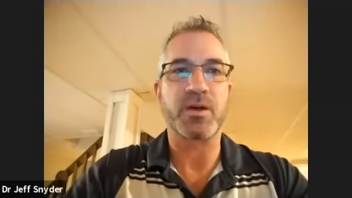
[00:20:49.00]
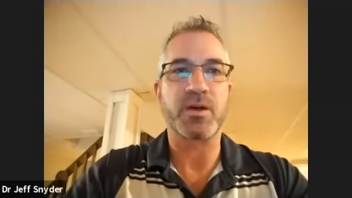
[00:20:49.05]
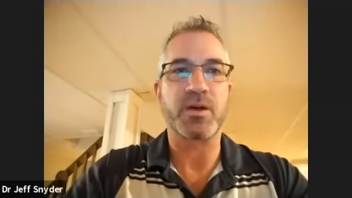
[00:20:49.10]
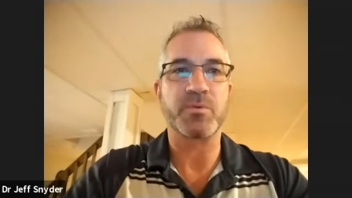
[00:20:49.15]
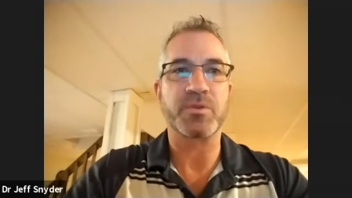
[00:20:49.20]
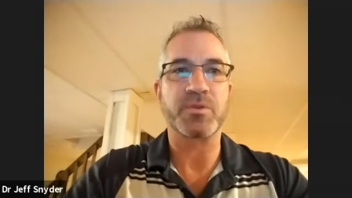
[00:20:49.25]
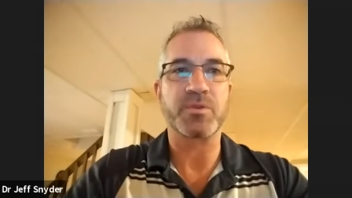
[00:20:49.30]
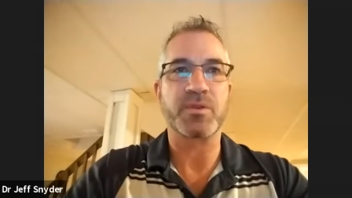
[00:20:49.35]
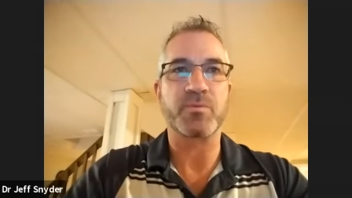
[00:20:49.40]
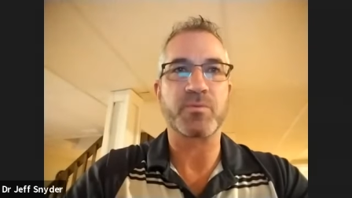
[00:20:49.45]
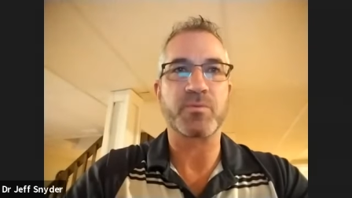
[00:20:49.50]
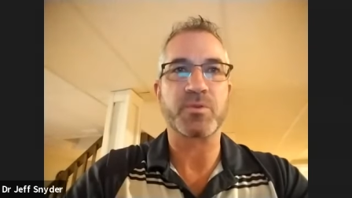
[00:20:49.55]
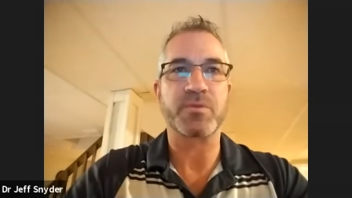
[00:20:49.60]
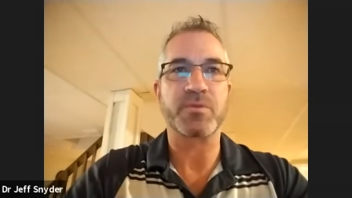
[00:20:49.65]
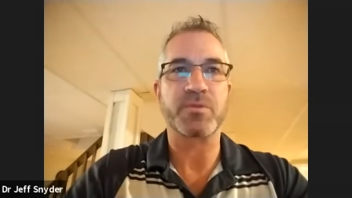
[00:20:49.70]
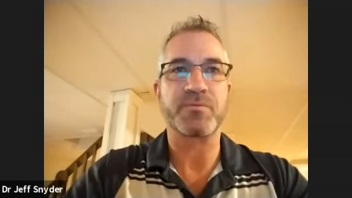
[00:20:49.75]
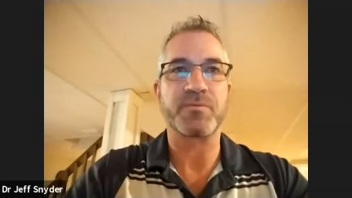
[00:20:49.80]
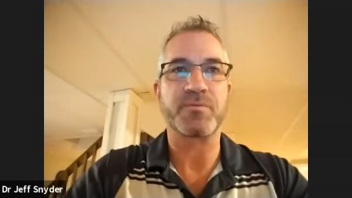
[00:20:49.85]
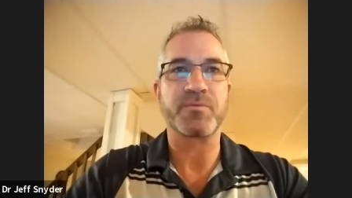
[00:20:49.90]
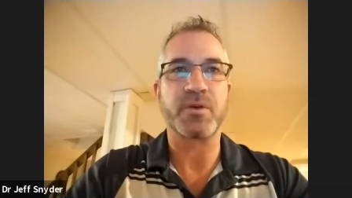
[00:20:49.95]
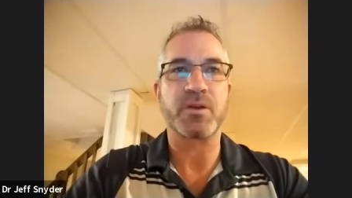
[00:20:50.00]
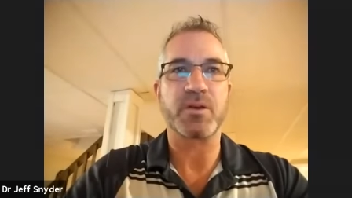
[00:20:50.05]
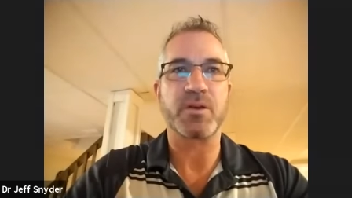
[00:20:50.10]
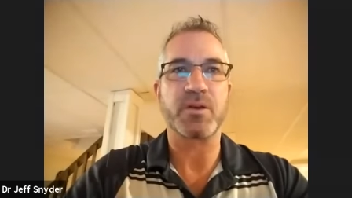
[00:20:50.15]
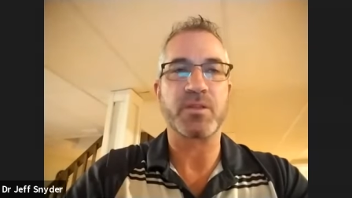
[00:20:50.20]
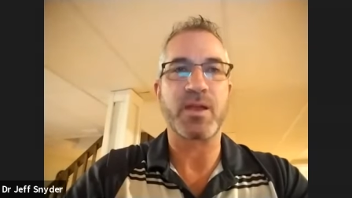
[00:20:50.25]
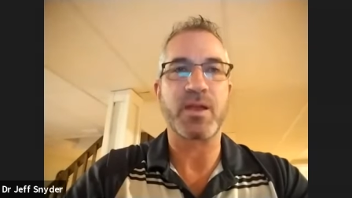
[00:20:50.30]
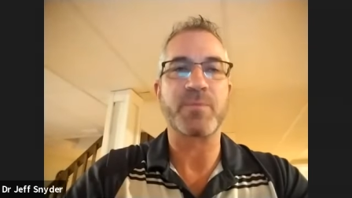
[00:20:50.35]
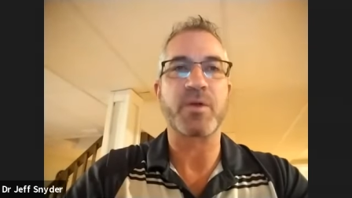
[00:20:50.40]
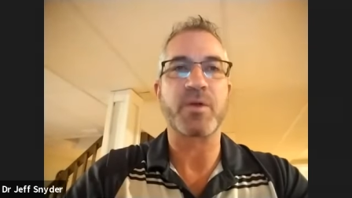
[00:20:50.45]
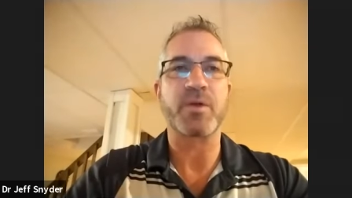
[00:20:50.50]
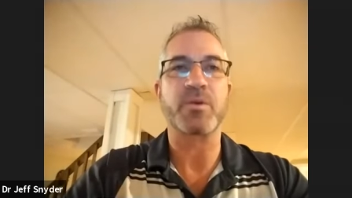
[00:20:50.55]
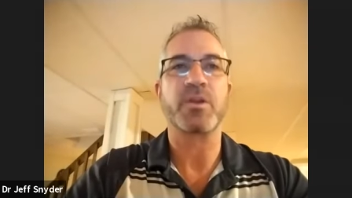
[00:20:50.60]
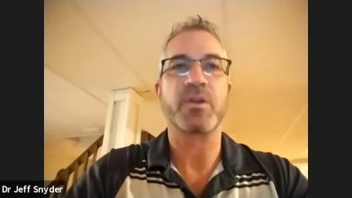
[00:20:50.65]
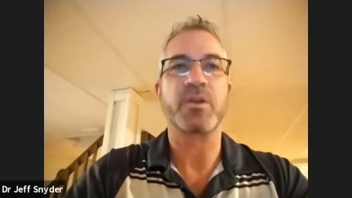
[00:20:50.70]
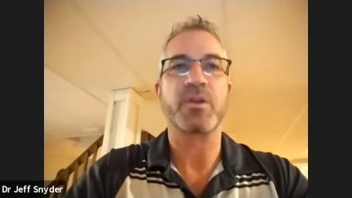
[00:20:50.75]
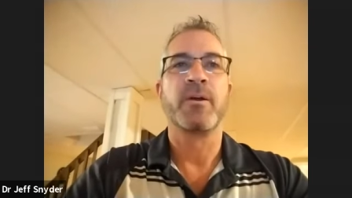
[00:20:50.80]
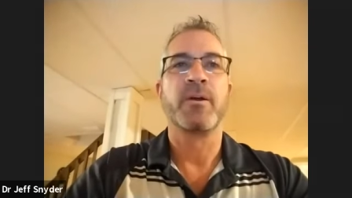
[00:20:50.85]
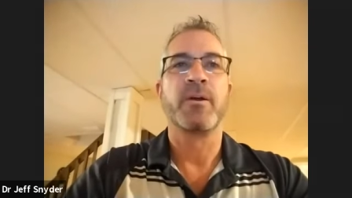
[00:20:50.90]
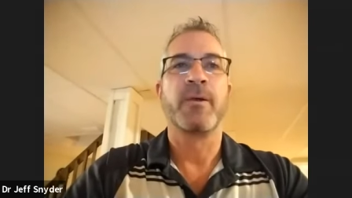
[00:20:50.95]
with, uh, with the, uh, the library.
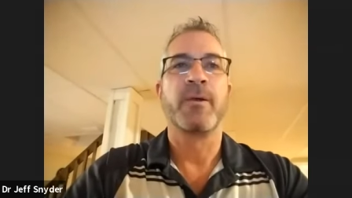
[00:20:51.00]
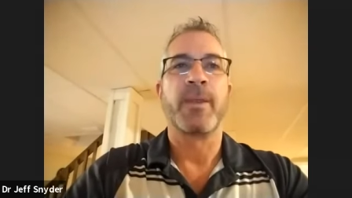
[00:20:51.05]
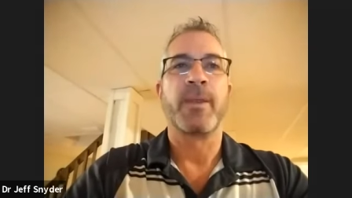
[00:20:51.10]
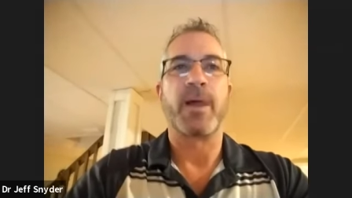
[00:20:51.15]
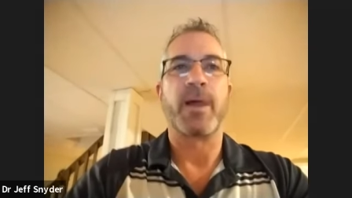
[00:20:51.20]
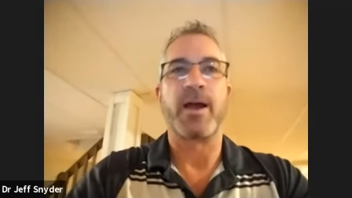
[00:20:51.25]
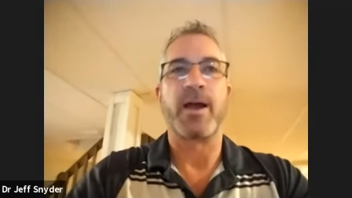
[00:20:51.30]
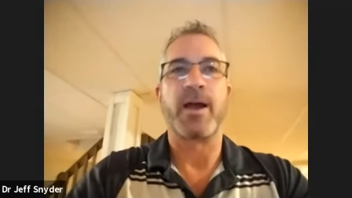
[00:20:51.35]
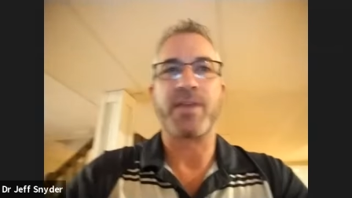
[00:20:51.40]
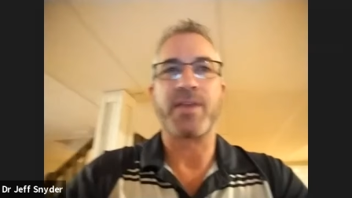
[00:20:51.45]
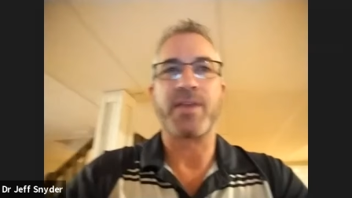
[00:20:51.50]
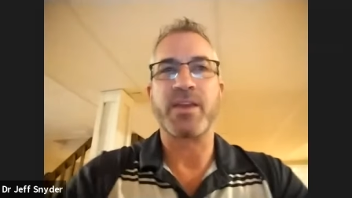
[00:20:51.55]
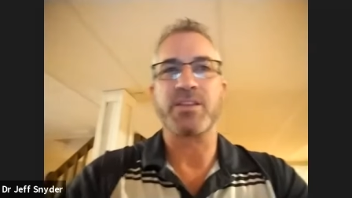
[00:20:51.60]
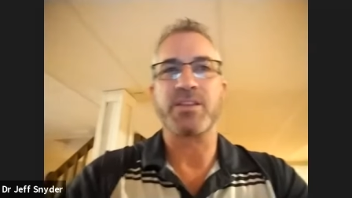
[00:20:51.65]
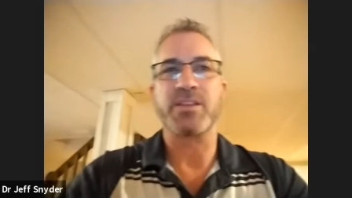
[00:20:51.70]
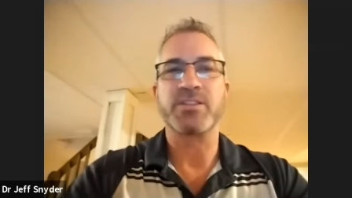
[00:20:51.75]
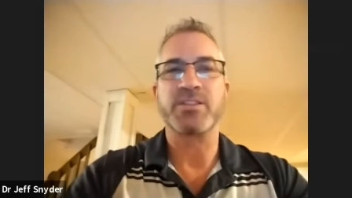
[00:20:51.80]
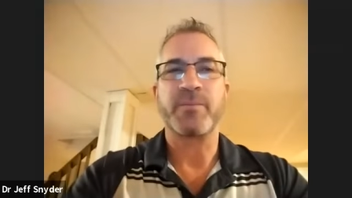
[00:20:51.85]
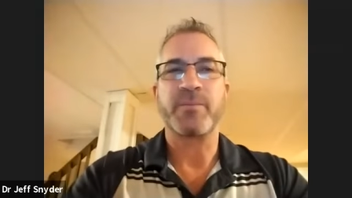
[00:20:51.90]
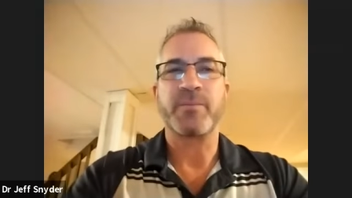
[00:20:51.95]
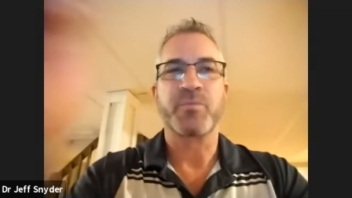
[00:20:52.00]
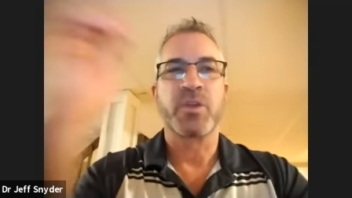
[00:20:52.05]
Uh, and that is,